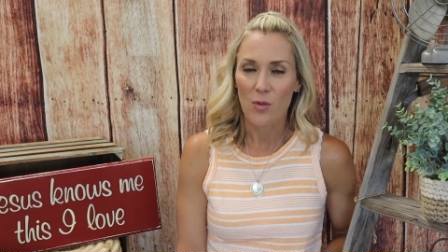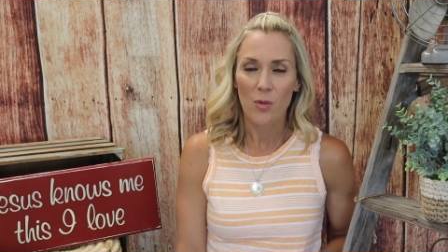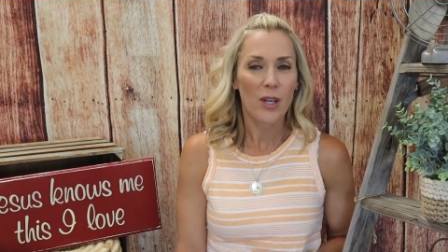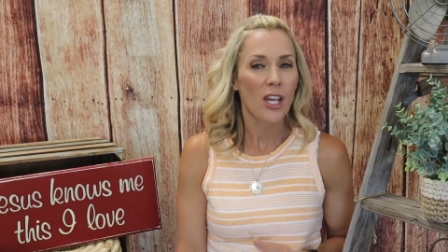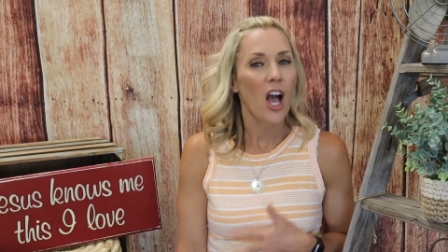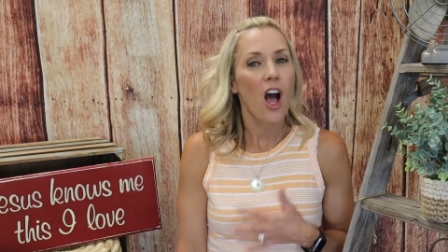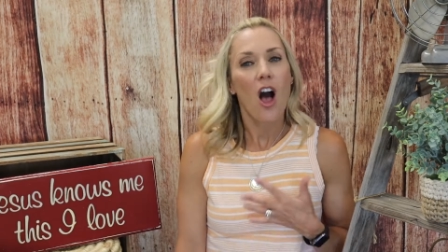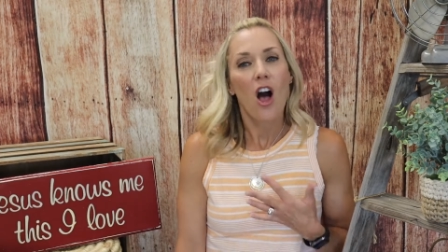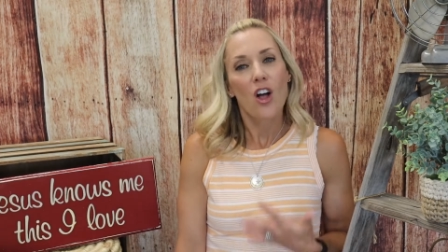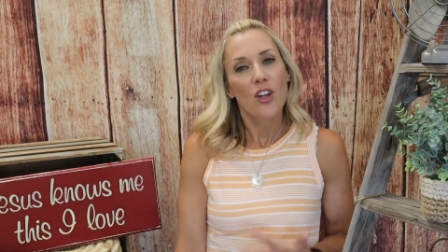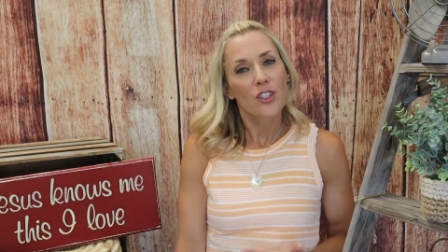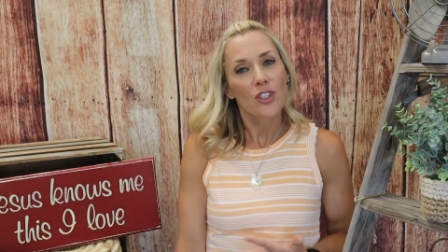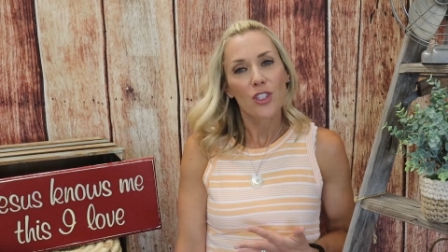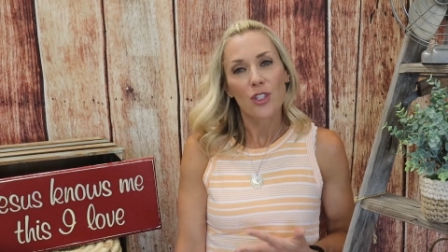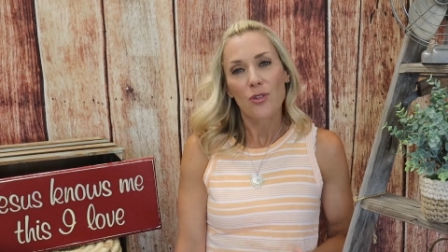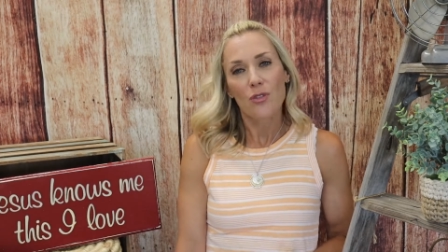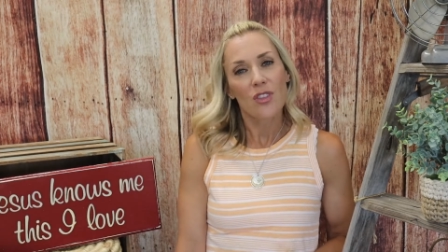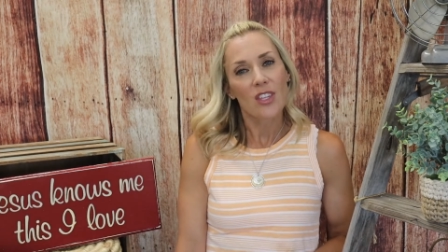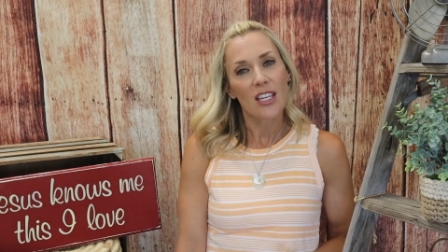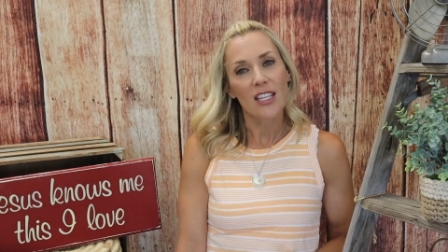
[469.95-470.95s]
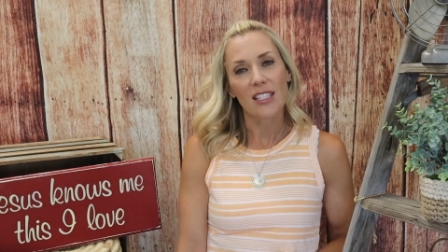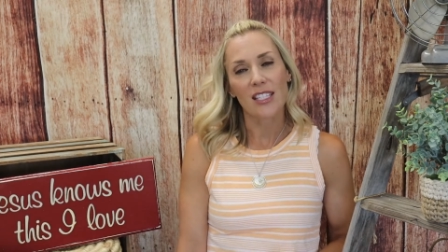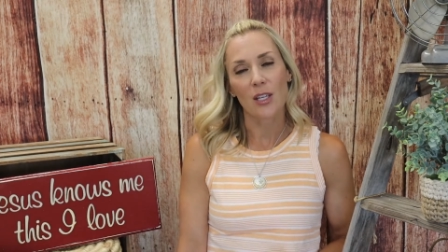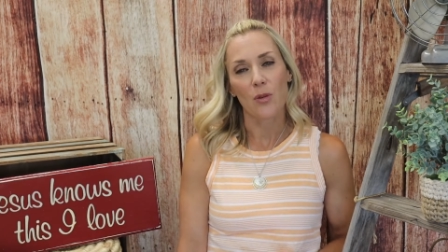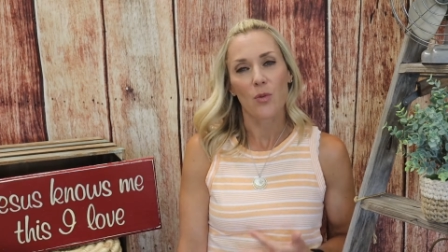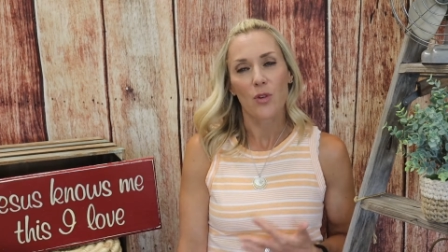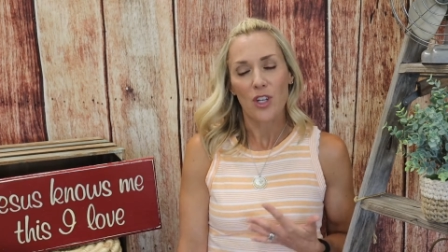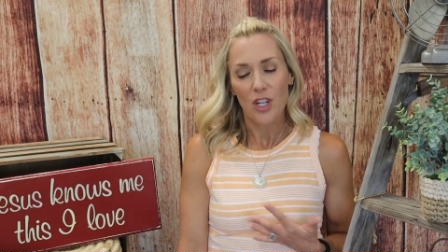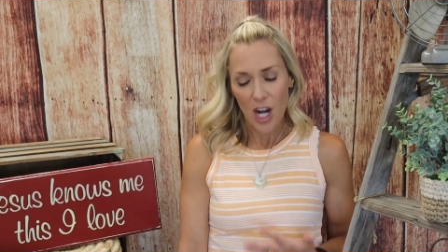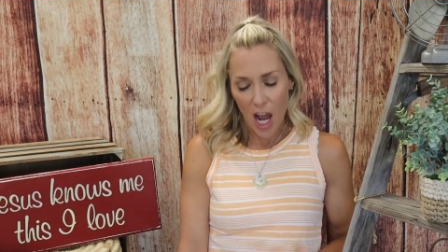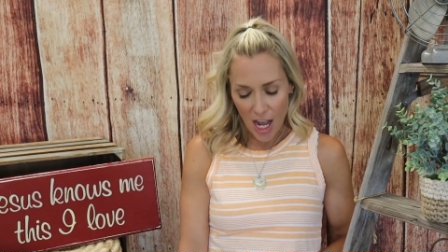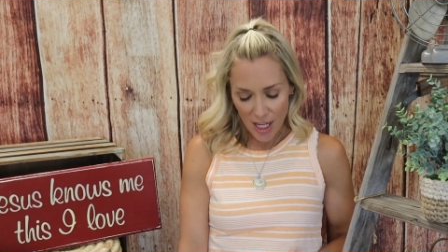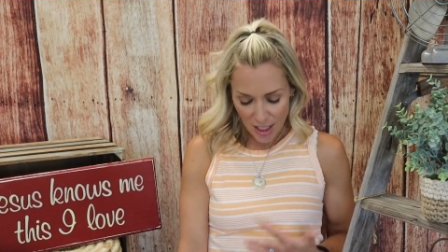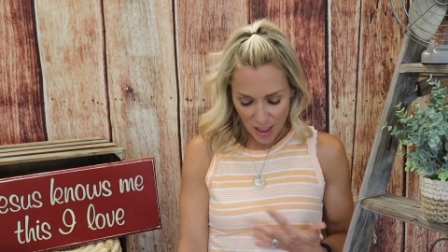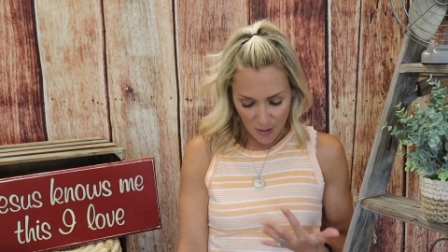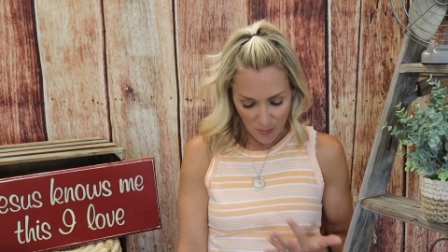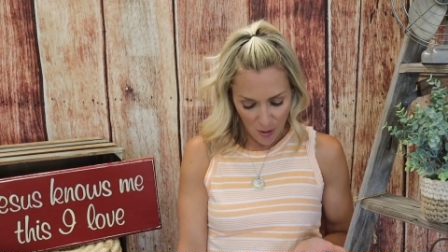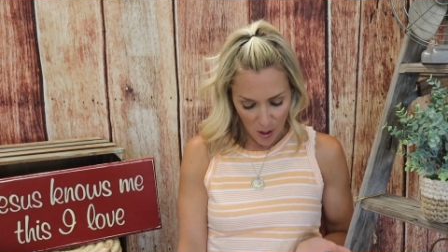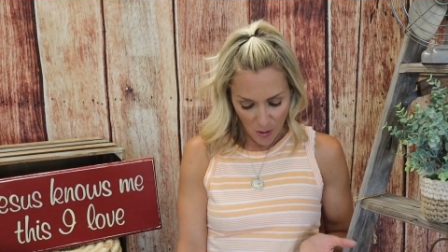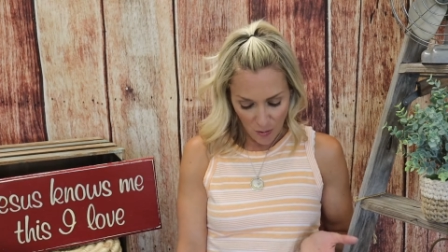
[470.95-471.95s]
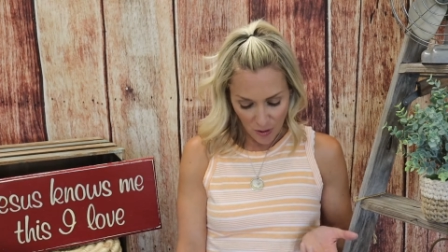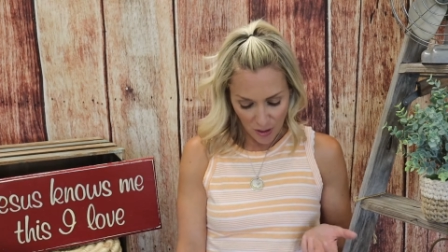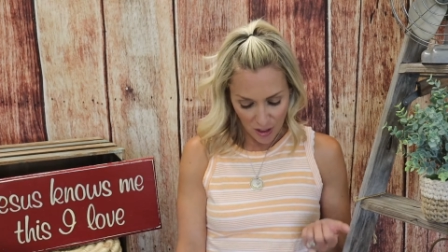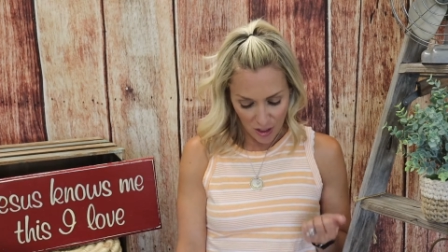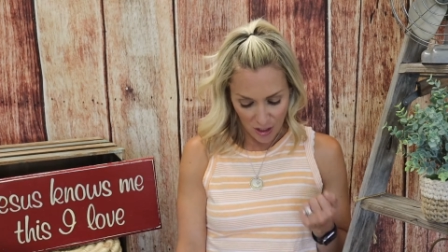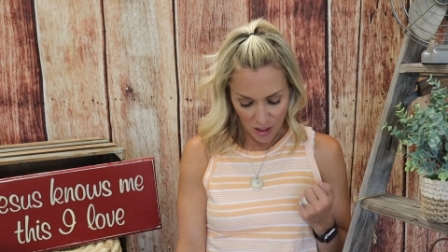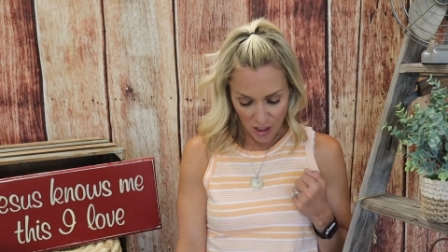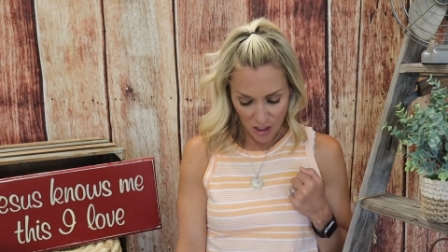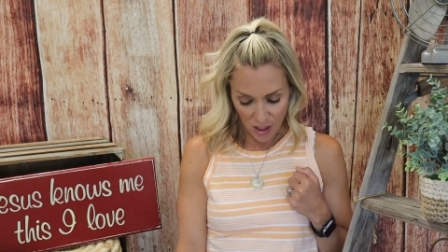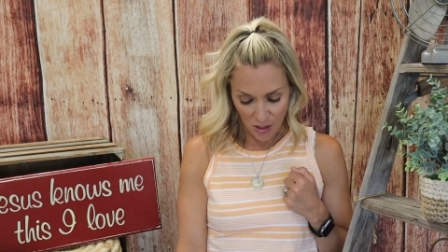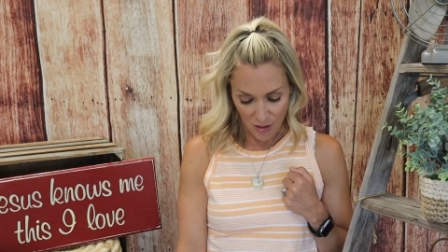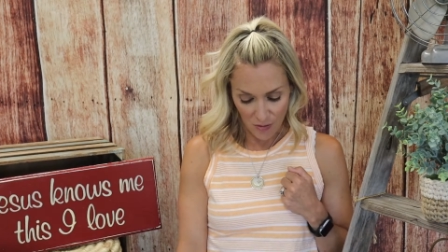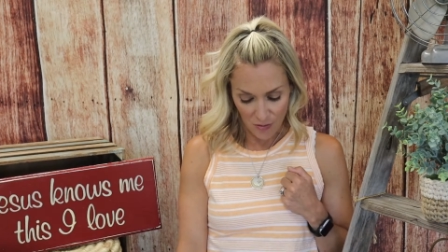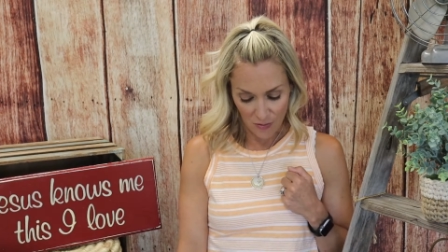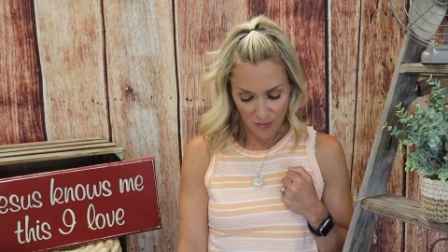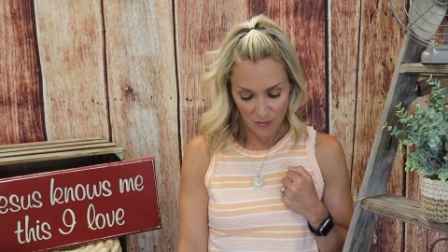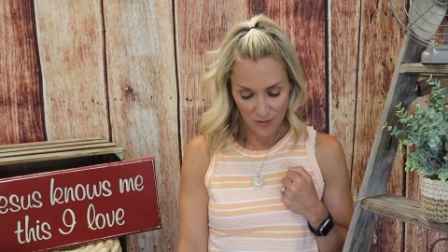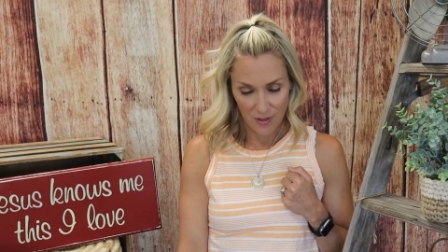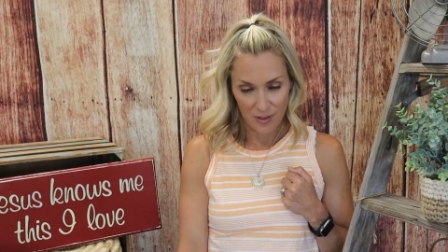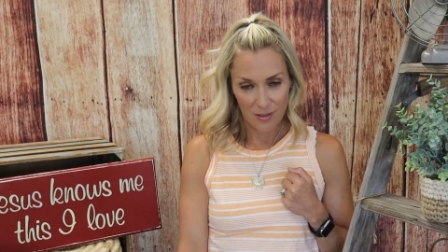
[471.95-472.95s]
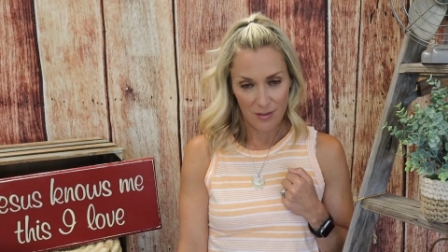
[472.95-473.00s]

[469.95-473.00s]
We all do things that we're not supposed to do.